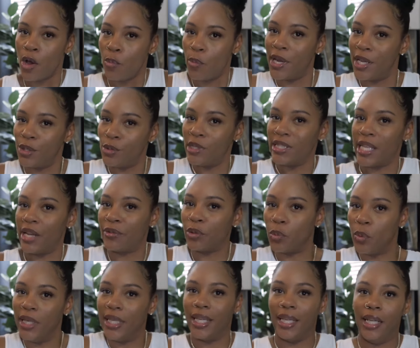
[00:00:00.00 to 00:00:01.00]
We could do this every
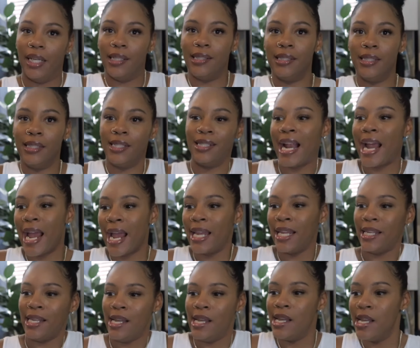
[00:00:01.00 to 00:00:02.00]
weekend. Is that all
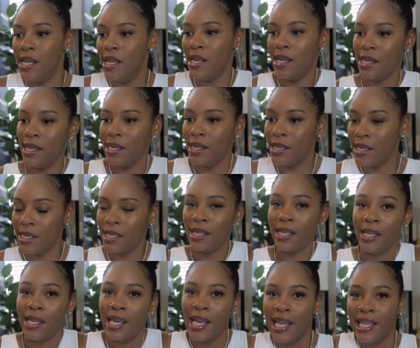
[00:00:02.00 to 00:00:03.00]
right?
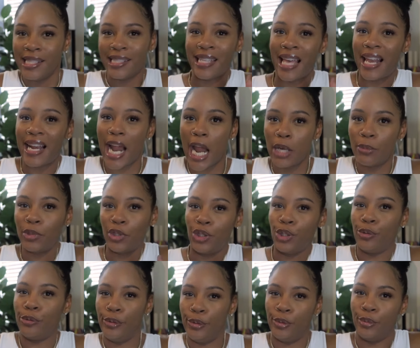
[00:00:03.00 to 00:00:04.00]
Is that all right with
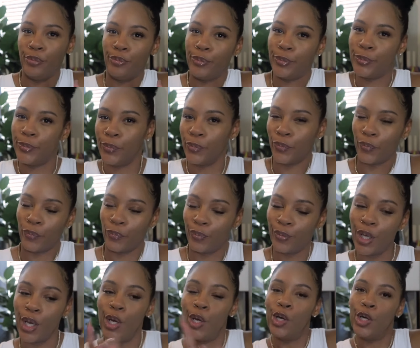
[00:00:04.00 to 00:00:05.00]
you?
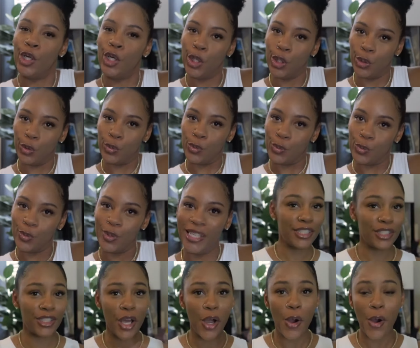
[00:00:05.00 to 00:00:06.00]
Cool.
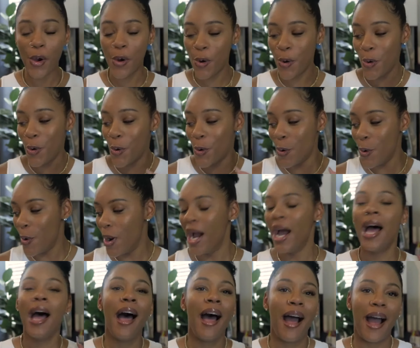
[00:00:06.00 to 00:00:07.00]
So,
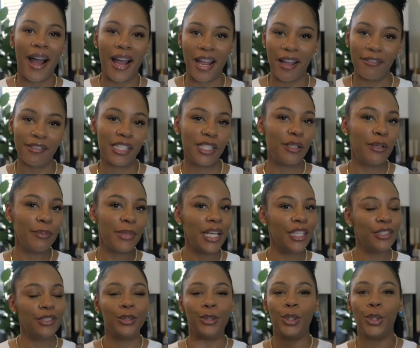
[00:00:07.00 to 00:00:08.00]
I have
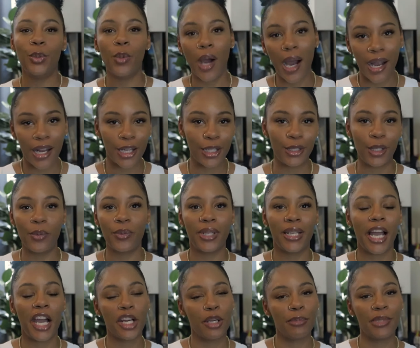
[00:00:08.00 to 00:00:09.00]
some new
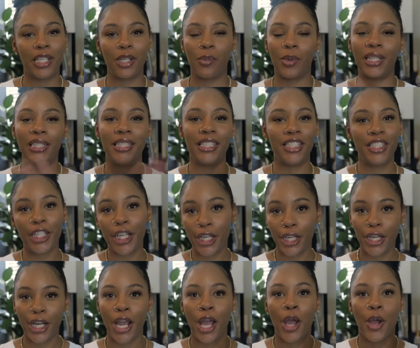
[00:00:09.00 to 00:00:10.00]
clothing items that I wanted to
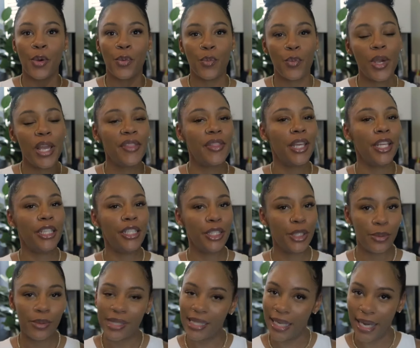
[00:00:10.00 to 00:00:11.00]
share with
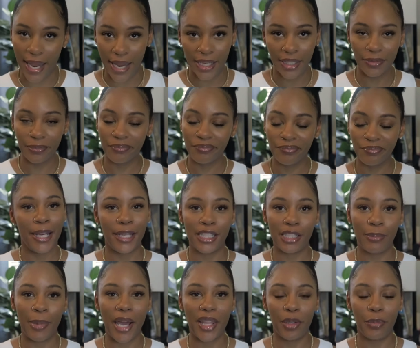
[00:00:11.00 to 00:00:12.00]
you today, and
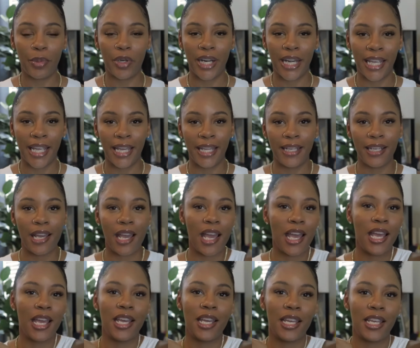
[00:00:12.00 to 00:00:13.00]
it's by the brand
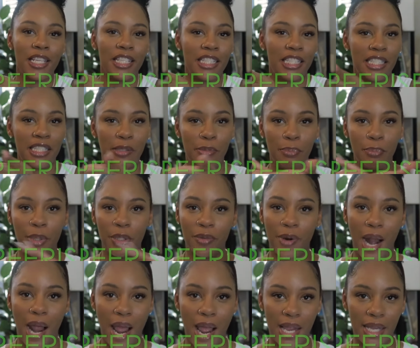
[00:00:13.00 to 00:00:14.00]

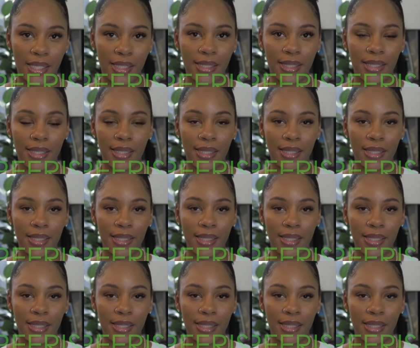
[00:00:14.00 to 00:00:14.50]
Speerise.